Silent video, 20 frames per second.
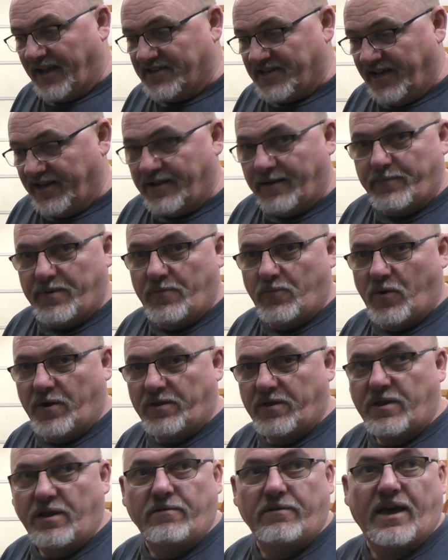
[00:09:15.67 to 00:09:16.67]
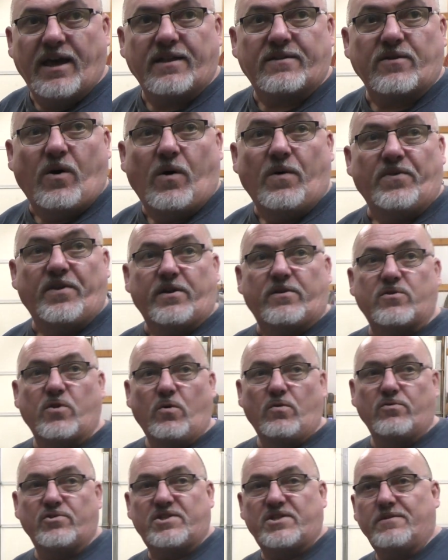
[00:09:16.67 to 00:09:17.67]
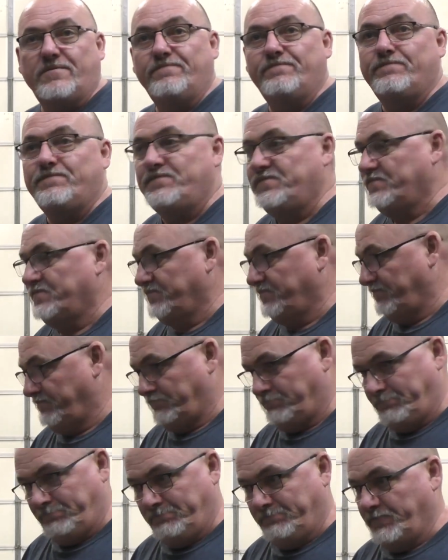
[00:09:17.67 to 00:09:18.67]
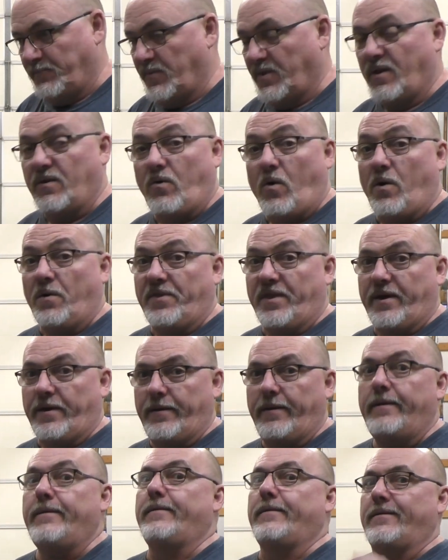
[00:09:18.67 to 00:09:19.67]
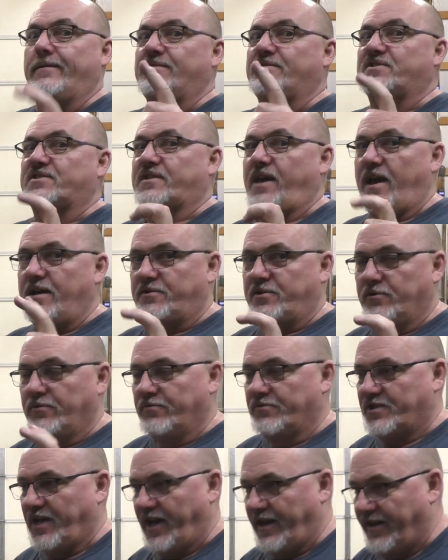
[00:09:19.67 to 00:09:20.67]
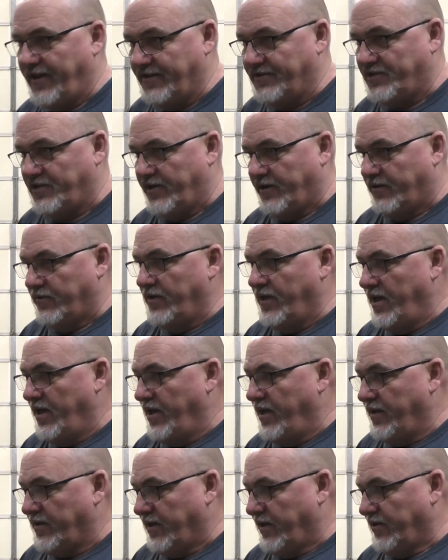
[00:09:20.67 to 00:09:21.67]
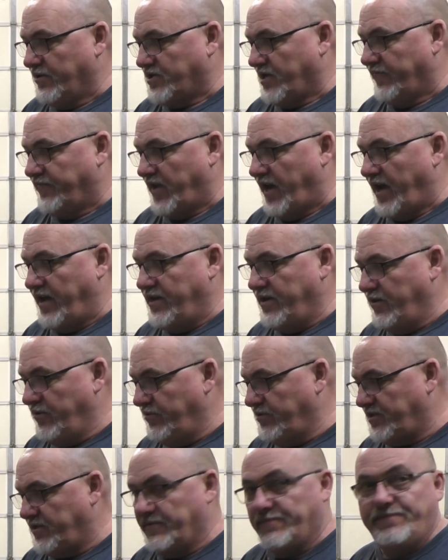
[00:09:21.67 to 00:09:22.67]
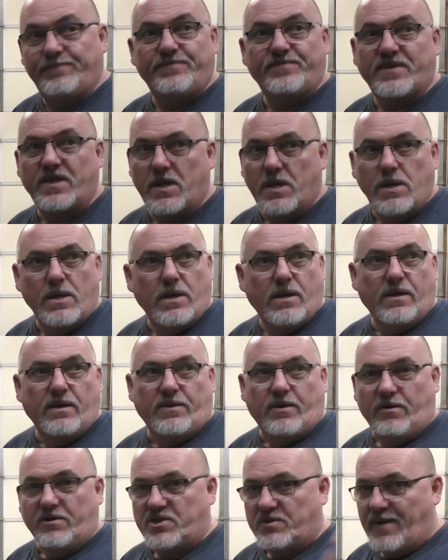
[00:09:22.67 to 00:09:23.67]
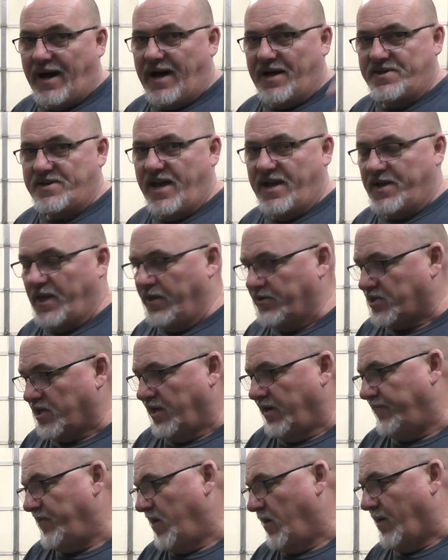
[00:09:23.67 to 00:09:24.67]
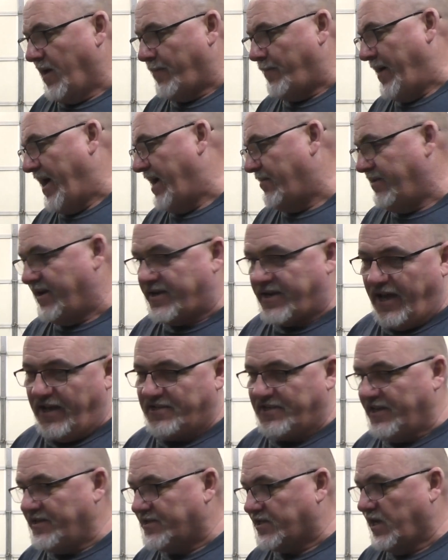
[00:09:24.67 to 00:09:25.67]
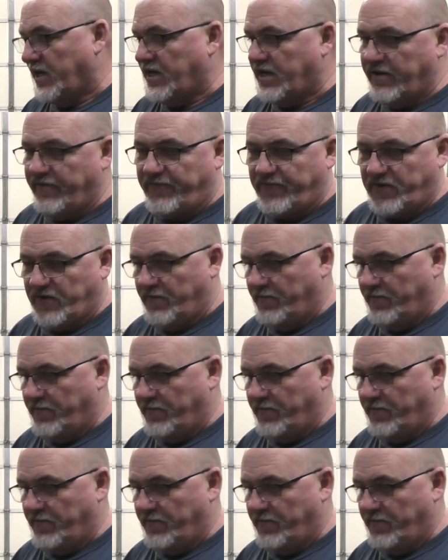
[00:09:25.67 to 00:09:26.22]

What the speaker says: I said, I've been wanting to do that on the tools, on the scan tools, that is, you know, the stuff that I use. There's some odd and end other stuff, you know, like battery testing stuff.